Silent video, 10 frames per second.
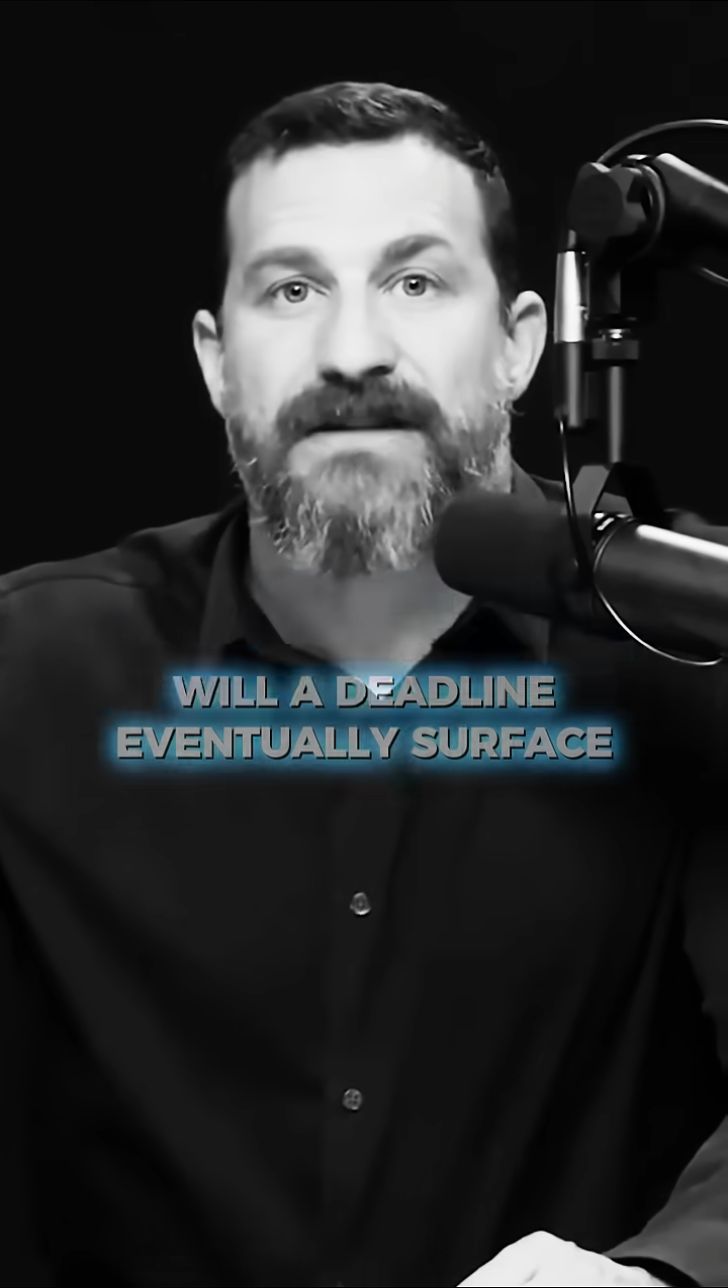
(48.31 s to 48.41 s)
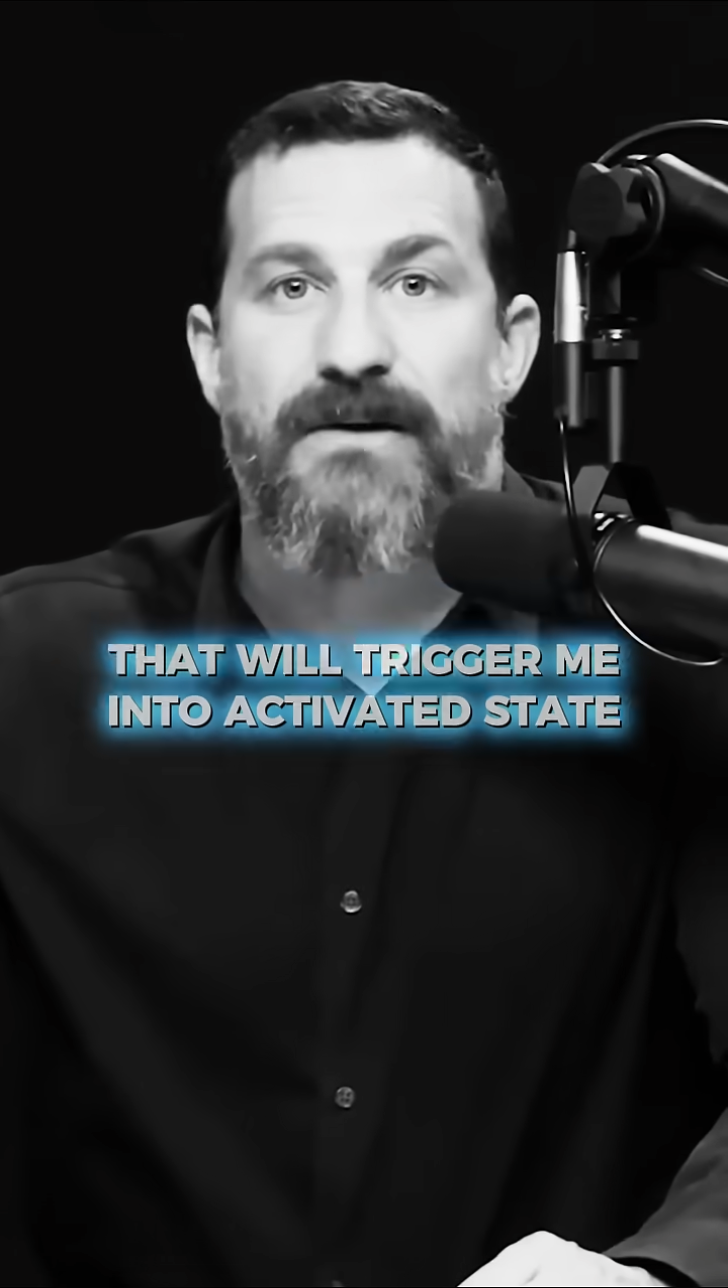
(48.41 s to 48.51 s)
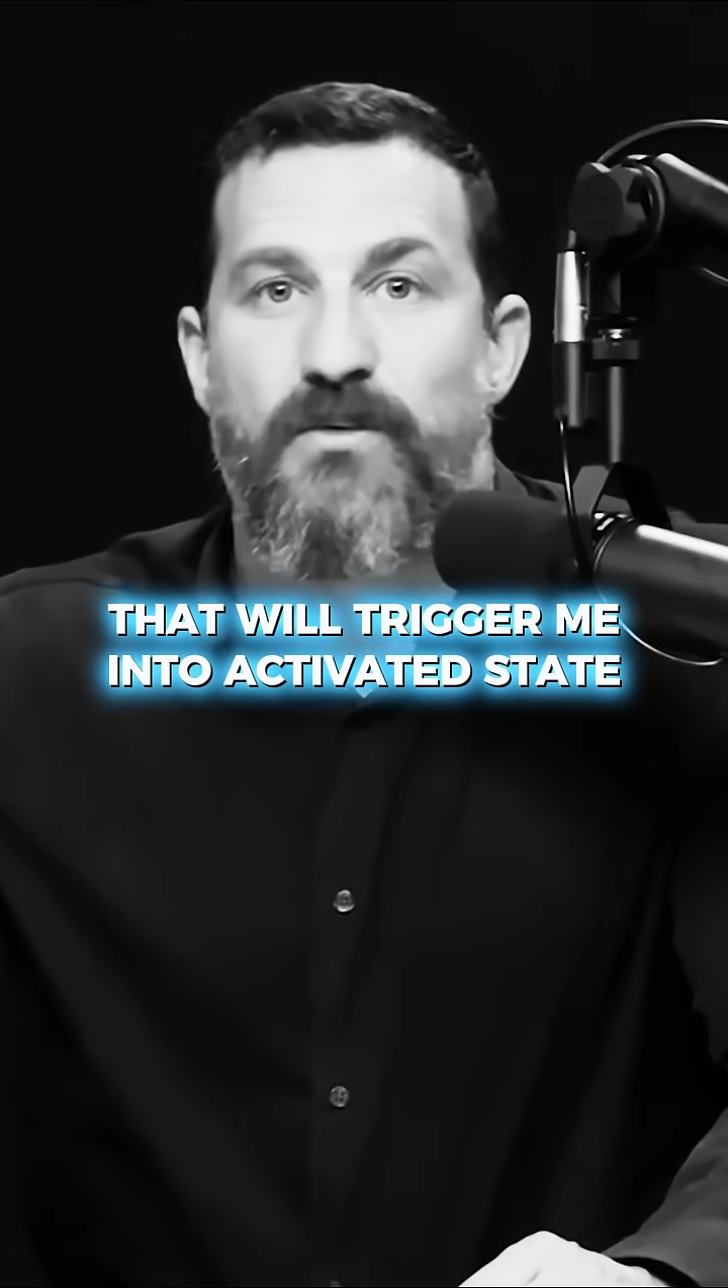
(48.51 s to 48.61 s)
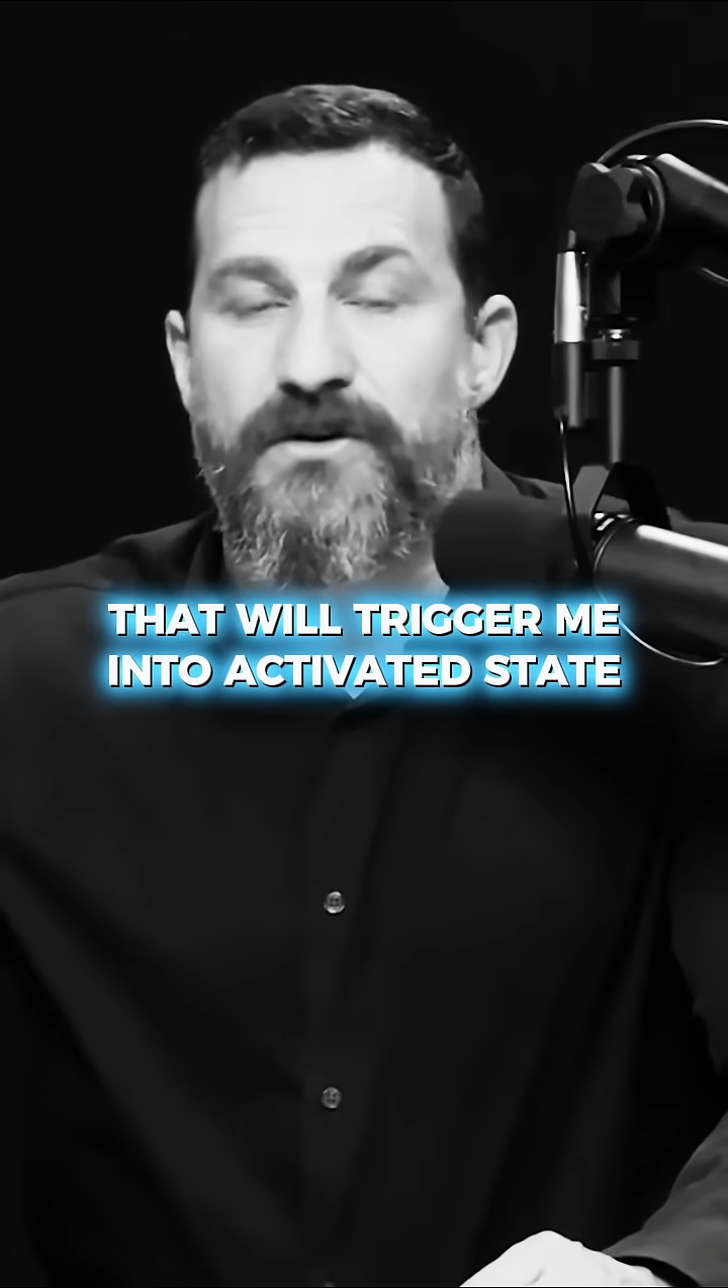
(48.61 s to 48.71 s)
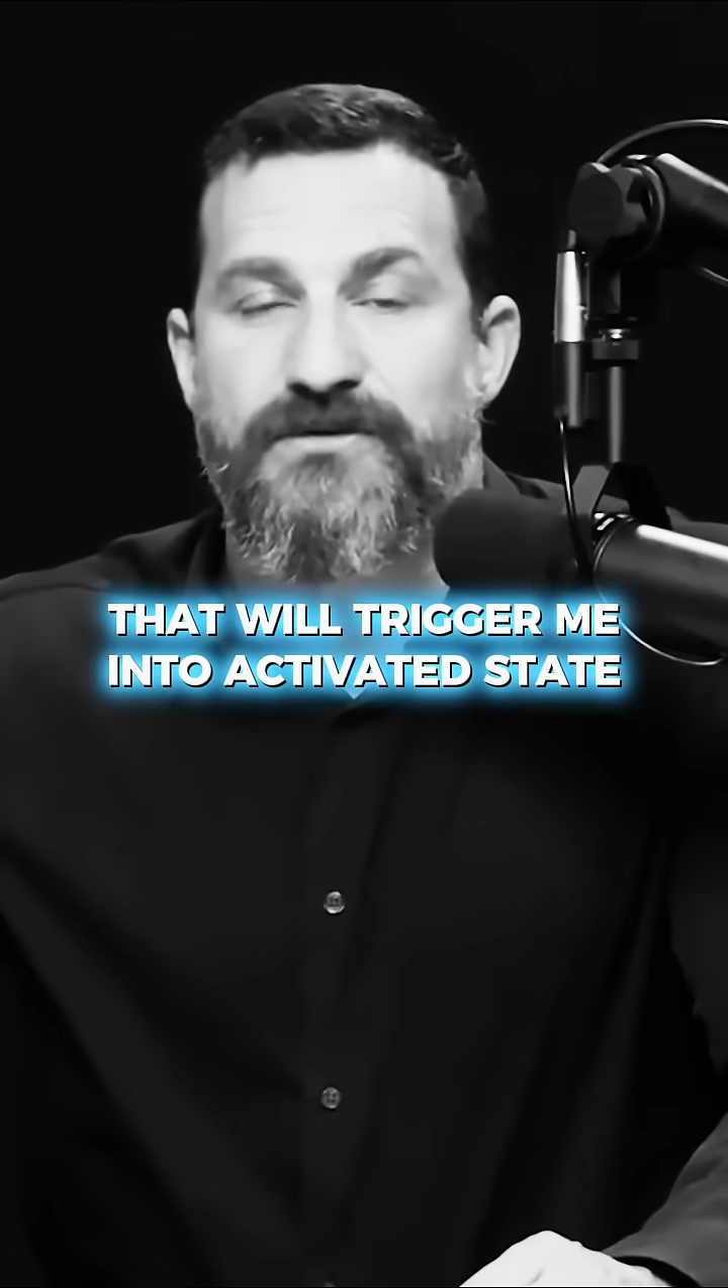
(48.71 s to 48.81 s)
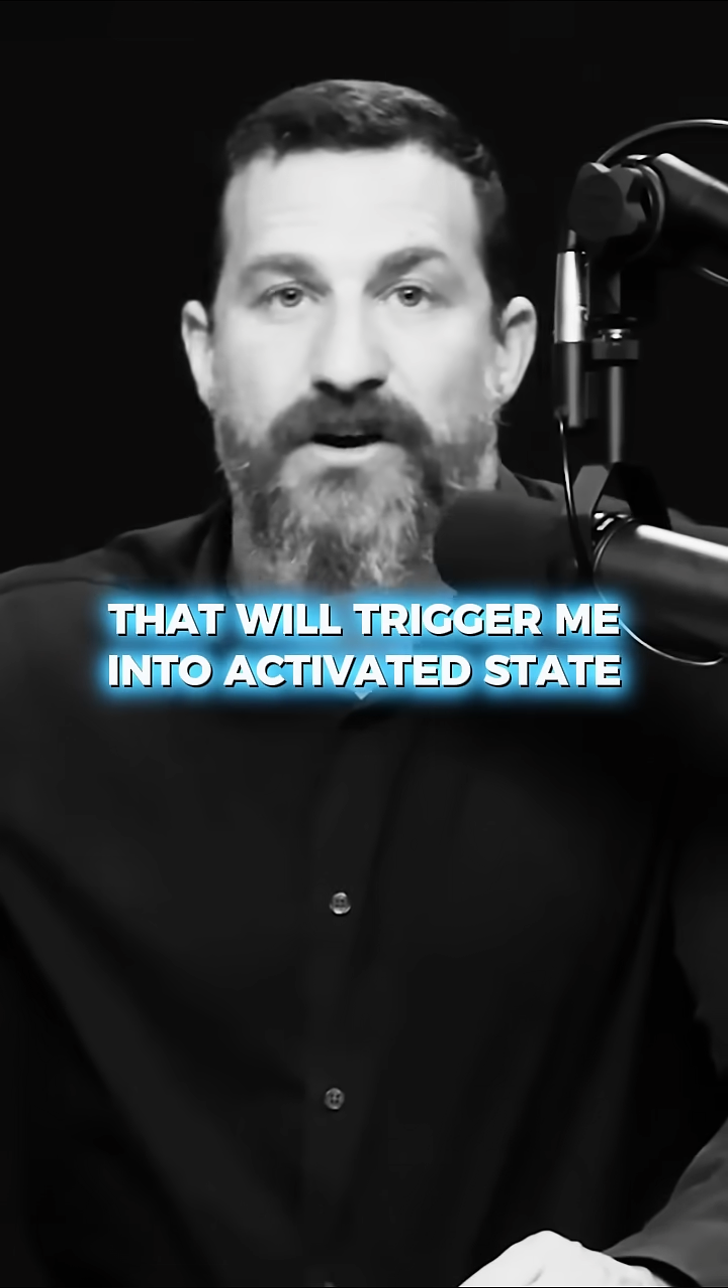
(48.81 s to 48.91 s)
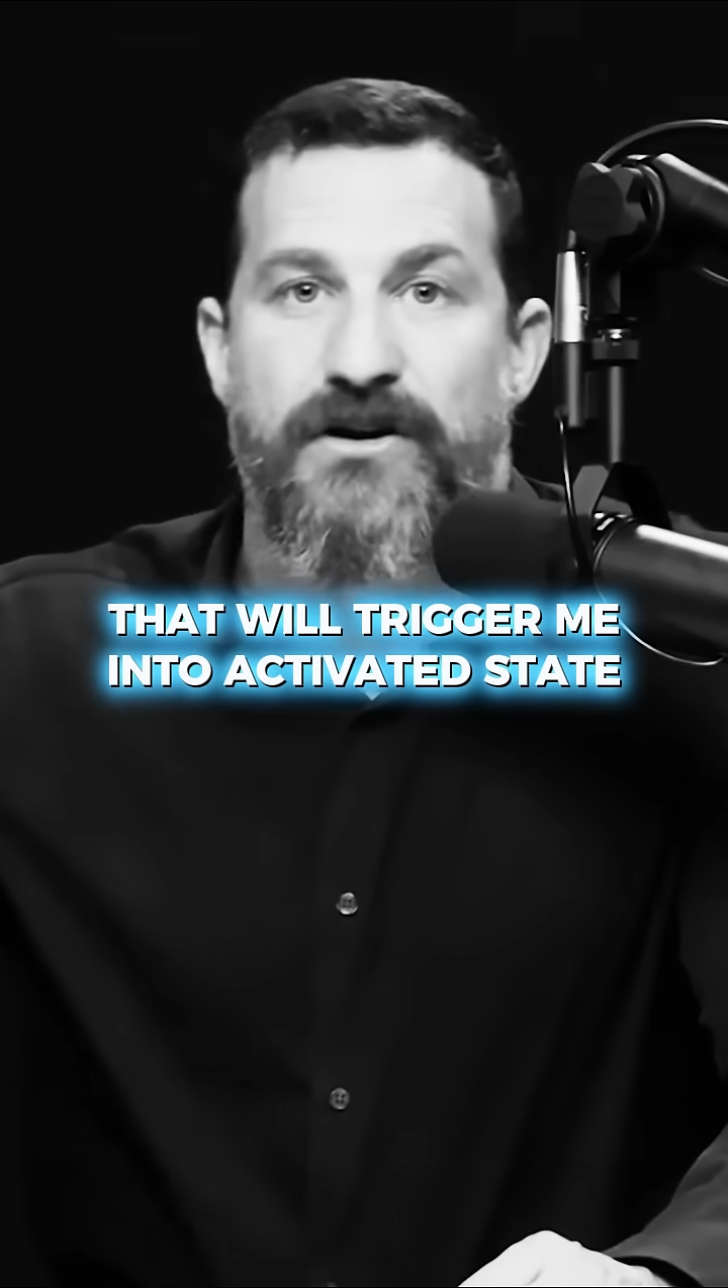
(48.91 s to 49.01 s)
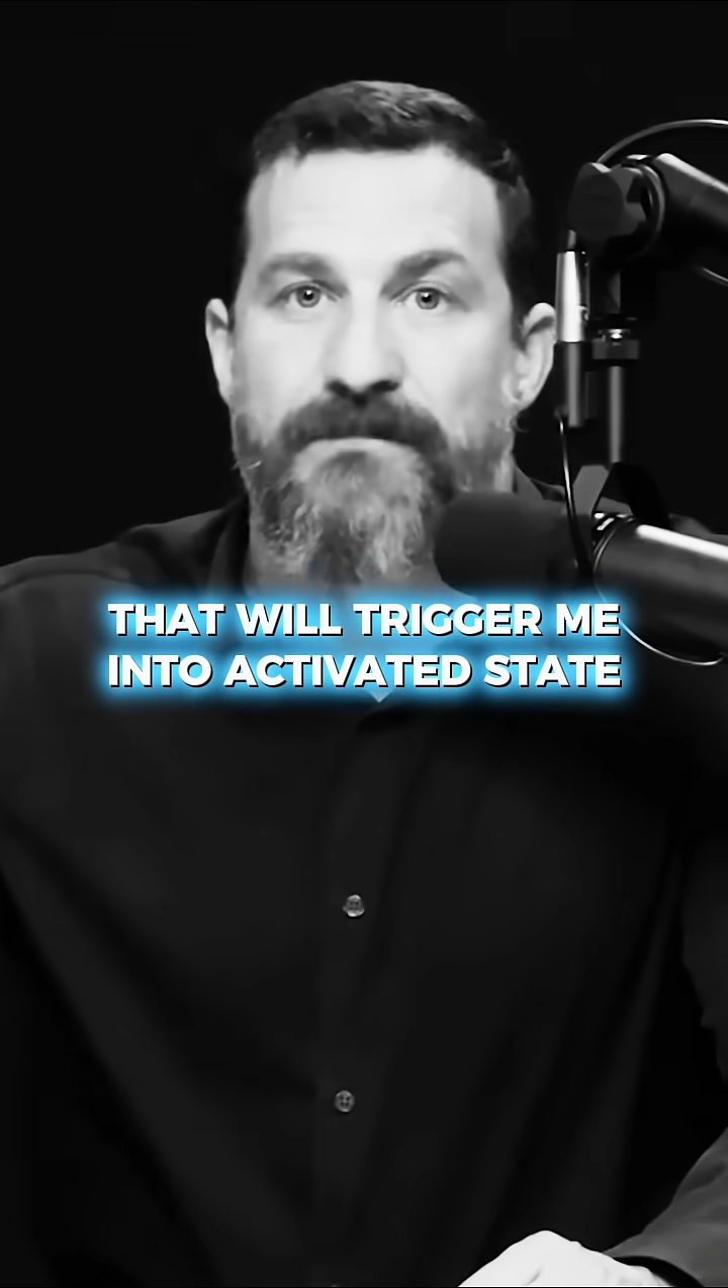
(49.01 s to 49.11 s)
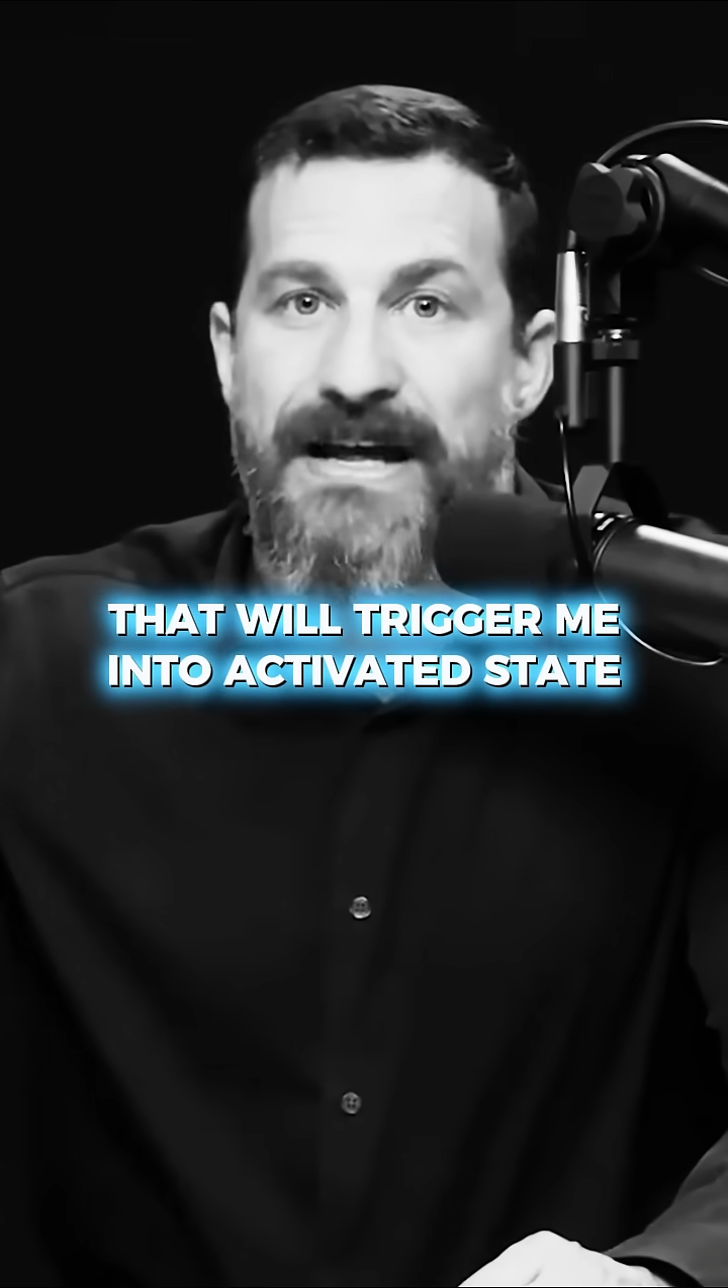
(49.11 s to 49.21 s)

that will trigger